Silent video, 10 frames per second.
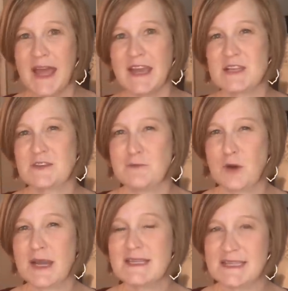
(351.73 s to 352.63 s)
Now,
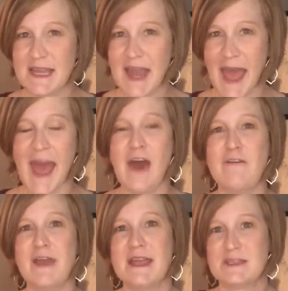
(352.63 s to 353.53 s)
Sephora did
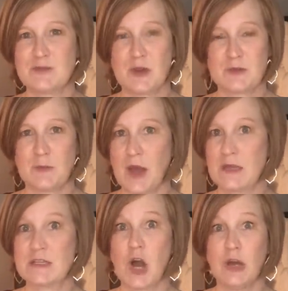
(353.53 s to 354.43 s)
have a subscription
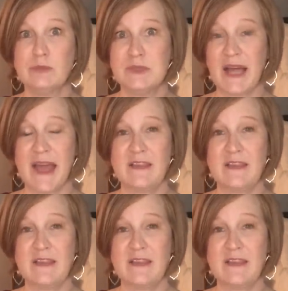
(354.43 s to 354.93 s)
box called Play.